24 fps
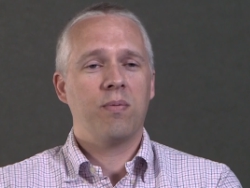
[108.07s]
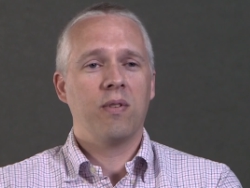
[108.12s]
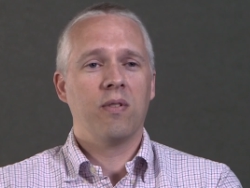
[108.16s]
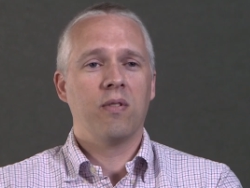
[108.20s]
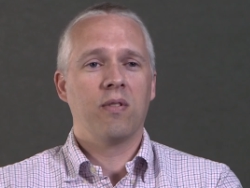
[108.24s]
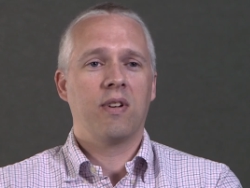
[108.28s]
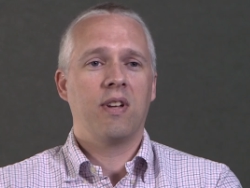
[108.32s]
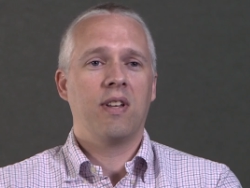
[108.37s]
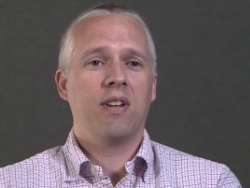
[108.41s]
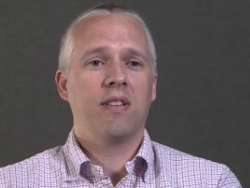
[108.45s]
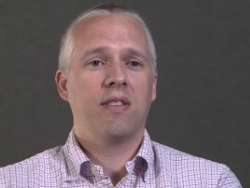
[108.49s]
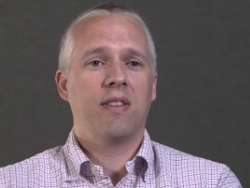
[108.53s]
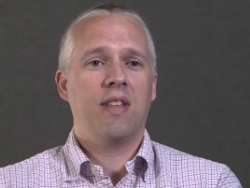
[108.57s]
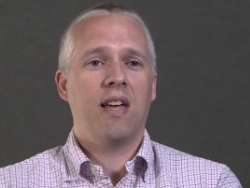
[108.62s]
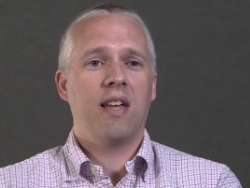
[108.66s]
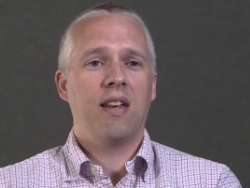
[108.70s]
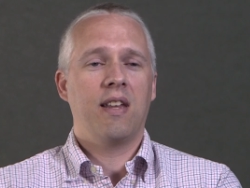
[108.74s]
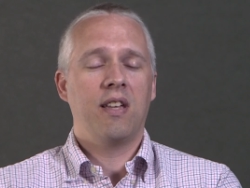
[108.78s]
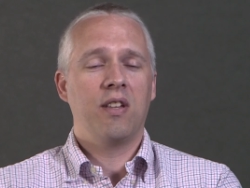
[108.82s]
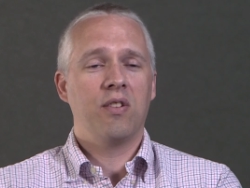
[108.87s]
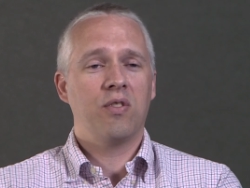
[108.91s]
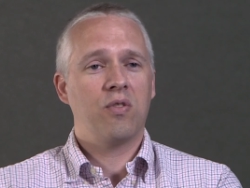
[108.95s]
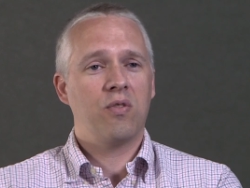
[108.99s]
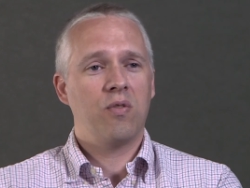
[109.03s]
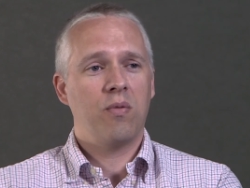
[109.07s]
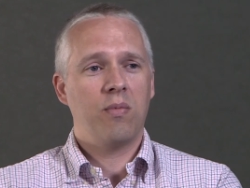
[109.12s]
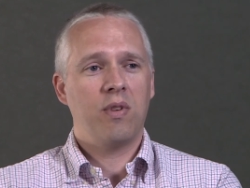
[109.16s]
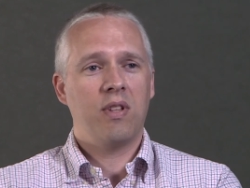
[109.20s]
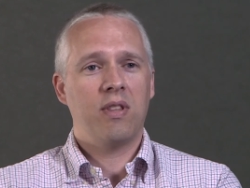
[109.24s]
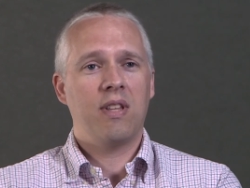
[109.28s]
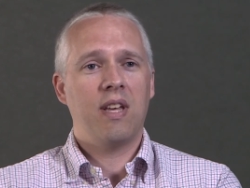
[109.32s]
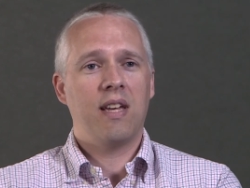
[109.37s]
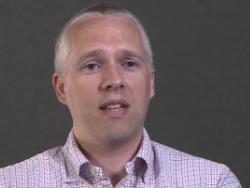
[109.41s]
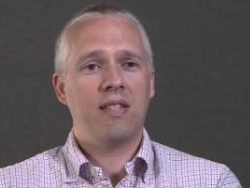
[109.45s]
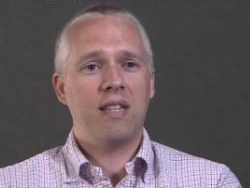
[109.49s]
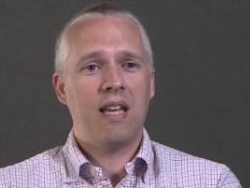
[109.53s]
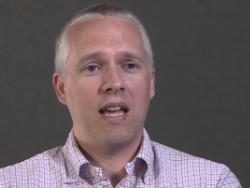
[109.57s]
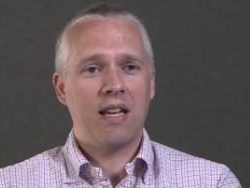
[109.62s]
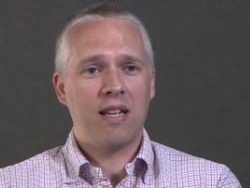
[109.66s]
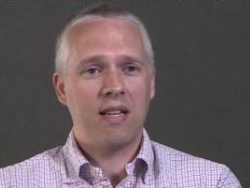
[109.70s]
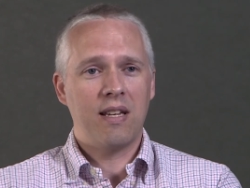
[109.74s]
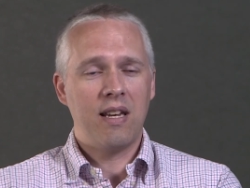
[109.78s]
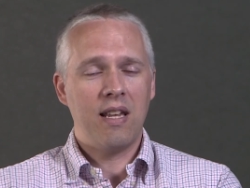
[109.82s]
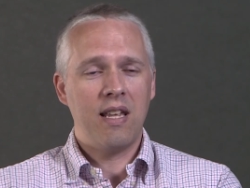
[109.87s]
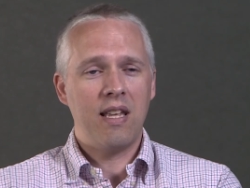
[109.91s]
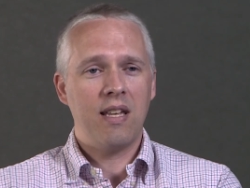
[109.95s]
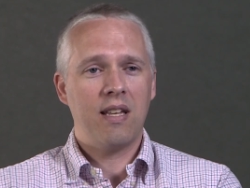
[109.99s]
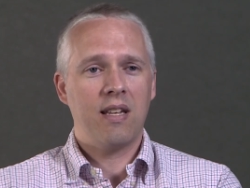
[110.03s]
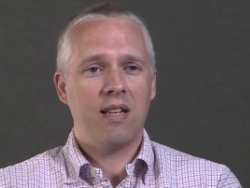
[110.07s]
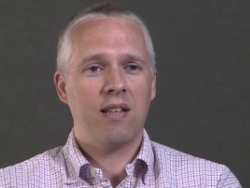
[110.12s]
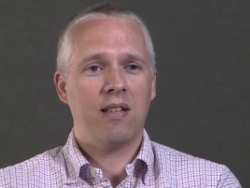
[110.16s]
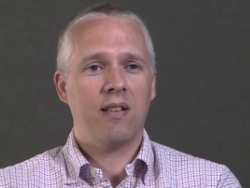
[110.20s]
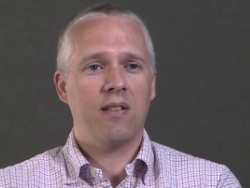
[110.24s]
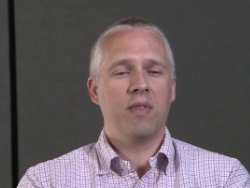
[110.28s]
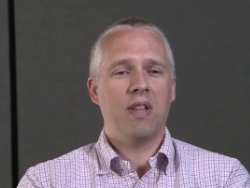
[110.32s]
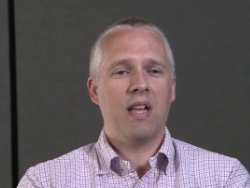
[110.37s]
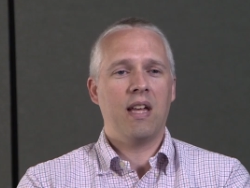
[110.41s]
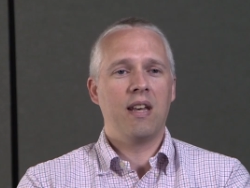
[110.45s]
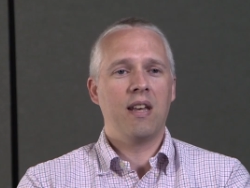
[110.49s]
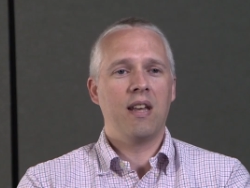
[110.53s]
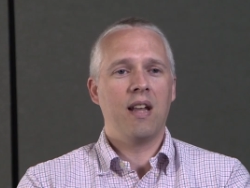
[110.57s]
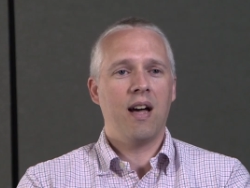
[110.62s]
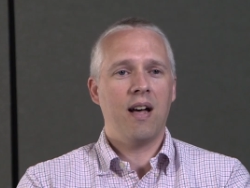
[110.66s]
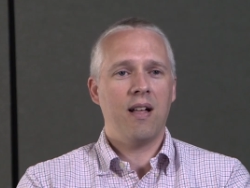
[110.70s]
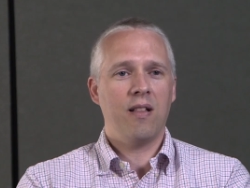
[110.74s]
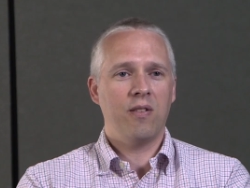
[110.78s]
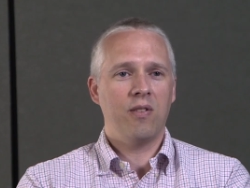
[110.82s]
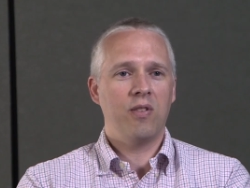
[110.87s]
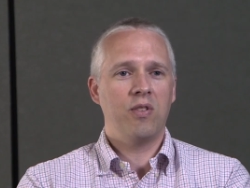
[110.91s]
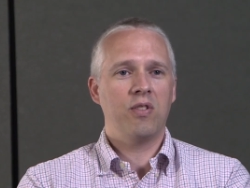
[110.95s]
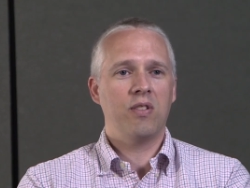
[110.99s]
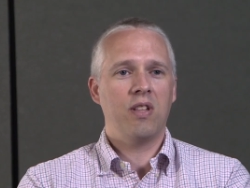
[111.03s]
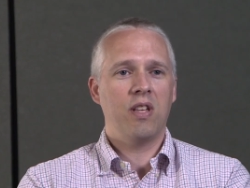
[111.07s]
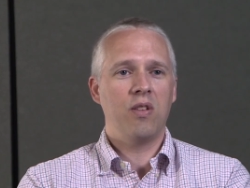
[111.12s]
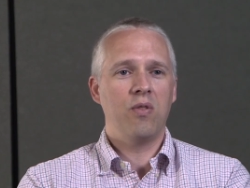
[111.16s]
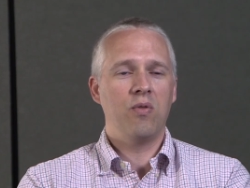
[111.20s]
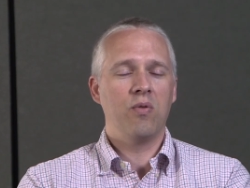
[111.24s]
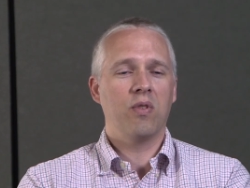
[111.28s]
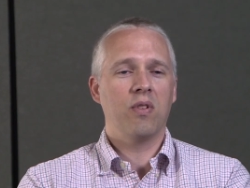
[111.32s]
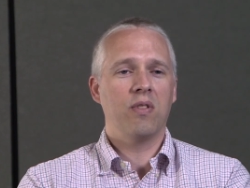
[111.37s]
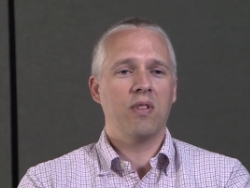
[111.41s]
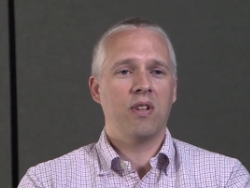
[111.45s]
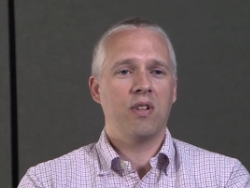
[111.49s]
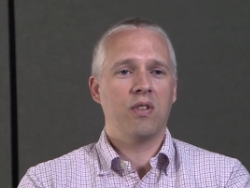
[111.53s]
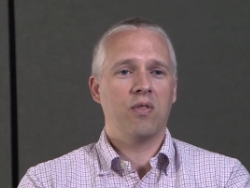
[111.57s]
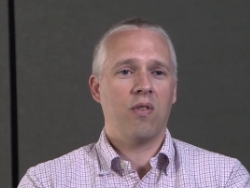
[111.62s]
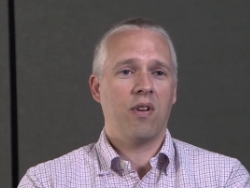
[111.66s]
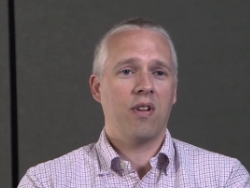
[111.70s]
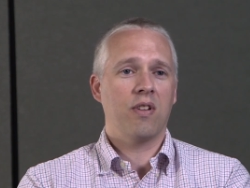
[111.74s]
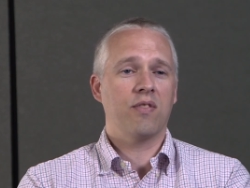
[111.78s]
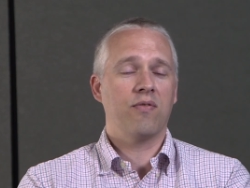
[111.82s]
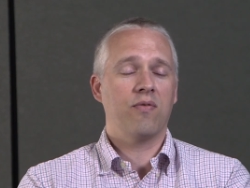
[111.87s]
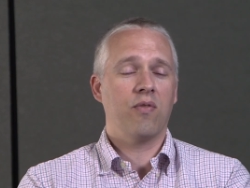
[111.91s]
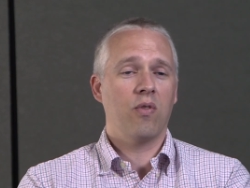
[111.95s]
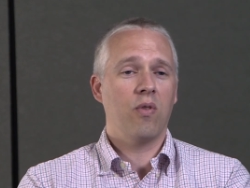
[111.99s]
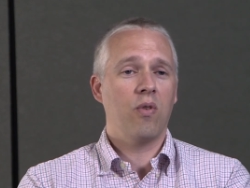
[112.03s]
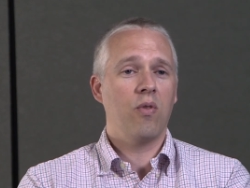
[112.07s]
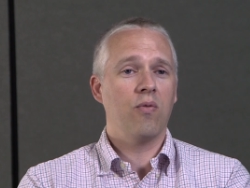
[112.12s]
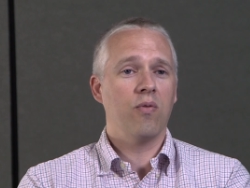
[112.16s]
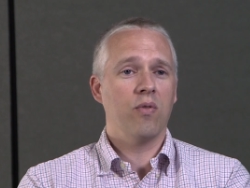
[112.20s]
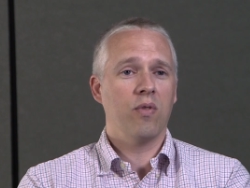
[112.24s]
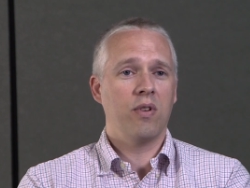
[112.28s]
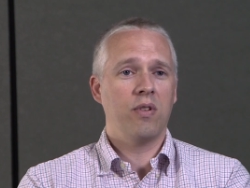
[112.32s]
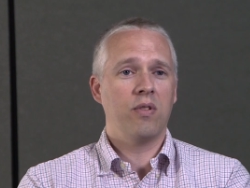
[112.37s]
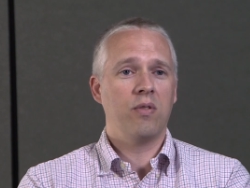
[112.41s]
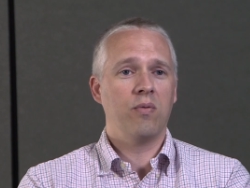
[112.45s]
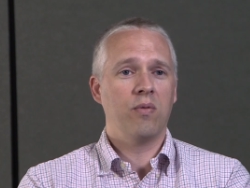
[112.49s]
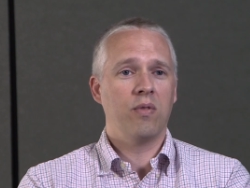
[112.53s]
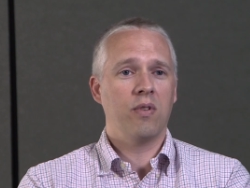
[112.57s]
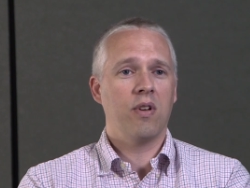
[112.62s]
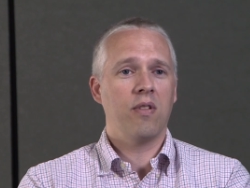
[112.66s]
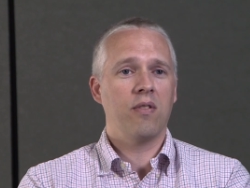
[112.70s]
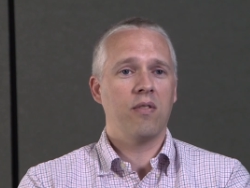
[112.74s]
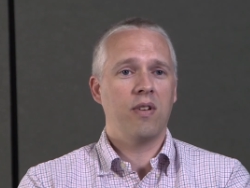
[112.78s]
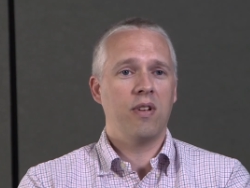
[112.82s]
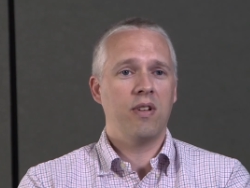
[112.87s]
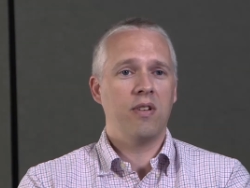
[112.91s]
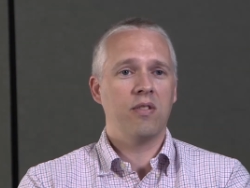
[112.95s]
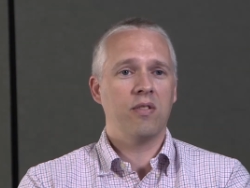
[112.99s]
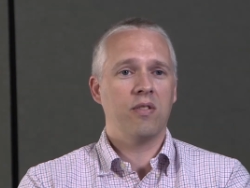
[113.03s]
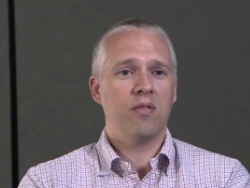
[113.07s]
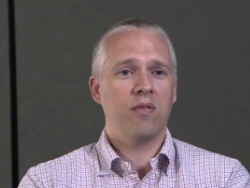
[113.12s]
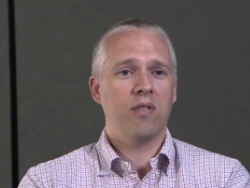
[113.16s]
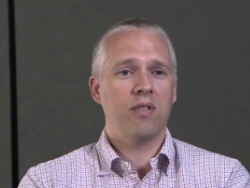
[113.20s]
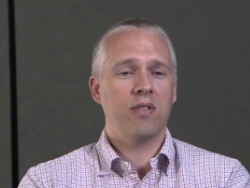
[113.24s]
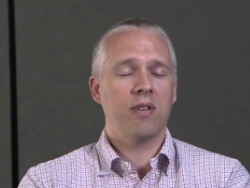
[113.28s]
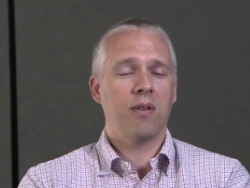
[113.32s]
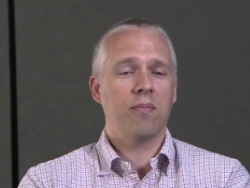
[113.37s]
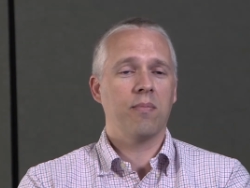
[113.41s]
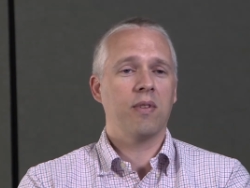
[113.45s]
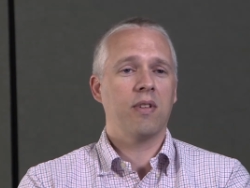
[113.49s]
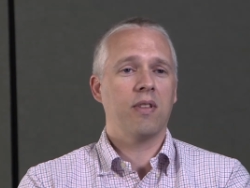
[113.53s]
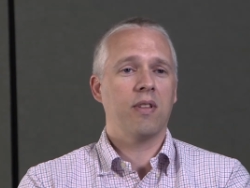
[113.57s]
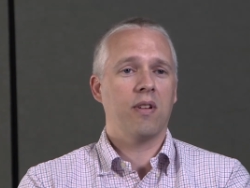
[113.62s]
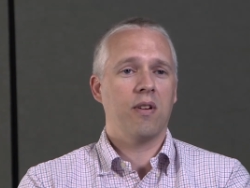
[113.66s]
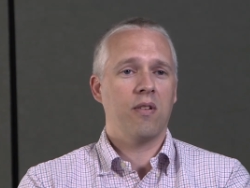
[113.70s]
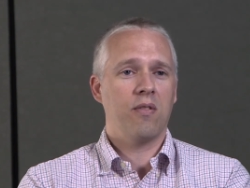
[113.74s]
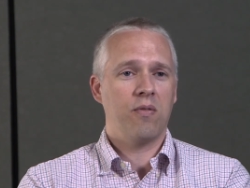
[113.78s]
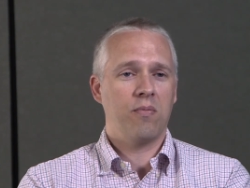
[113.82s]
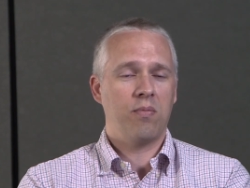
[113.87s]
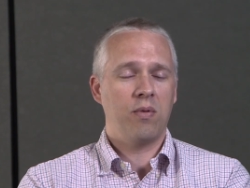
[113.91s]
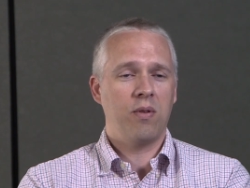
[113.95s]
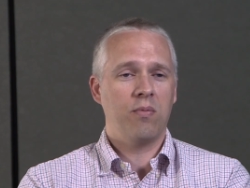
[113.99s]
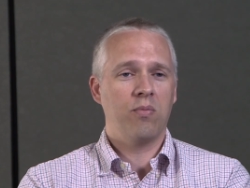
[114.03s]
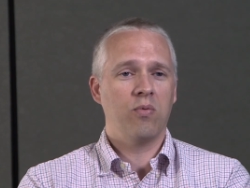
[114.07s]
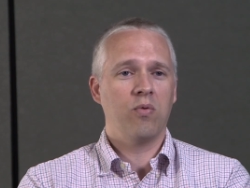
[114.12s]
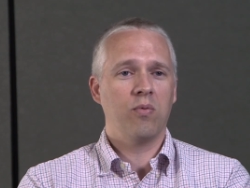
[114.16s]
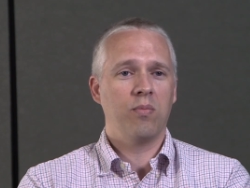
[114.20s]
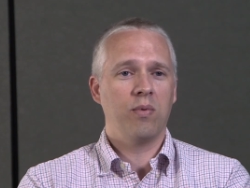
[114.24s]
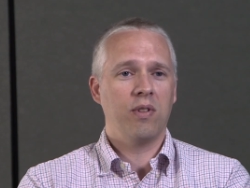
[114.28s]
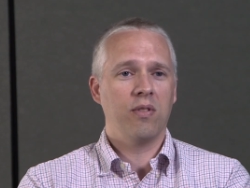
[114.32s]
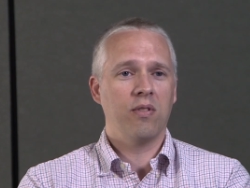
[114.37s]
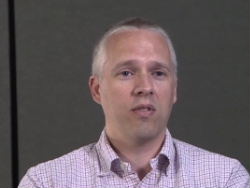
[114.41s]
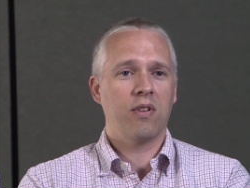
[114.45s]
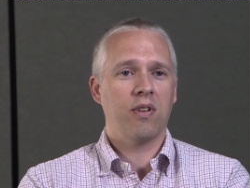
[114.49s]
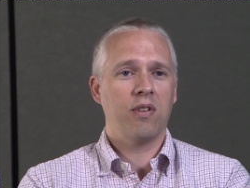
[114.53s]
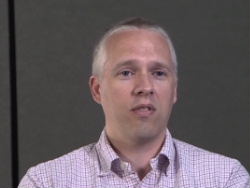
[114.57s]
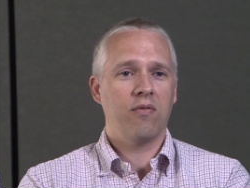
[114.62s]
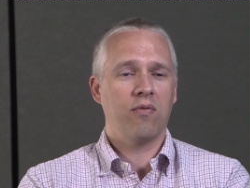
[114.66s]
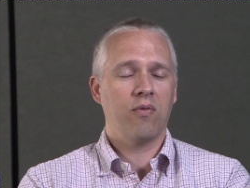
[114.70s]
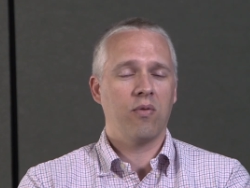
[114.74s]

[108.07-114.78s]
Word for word: be looking at that instrument, that technique, that knowledge that you can then transfer over into another industry, something that other people will be looking